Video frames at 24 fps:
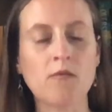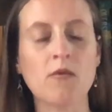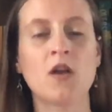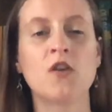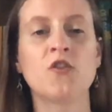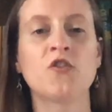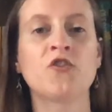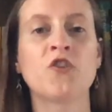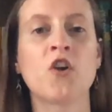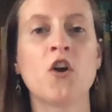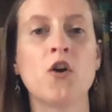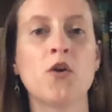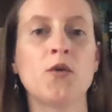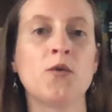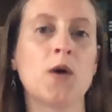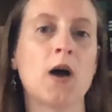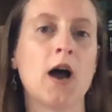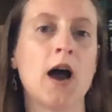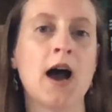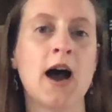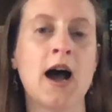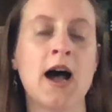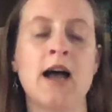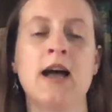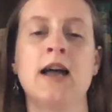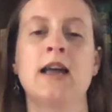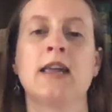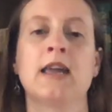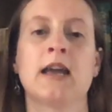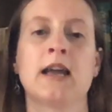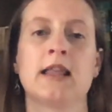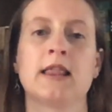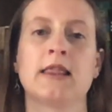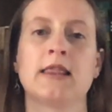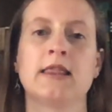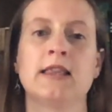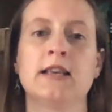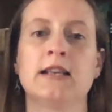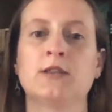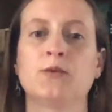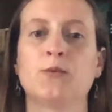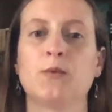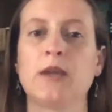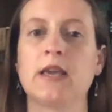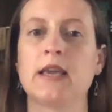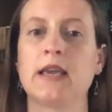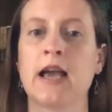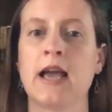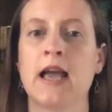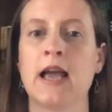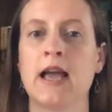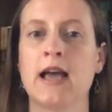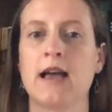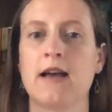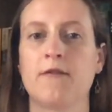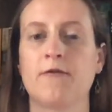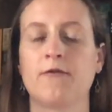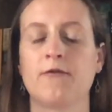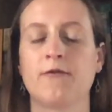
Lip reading: So I, this week, have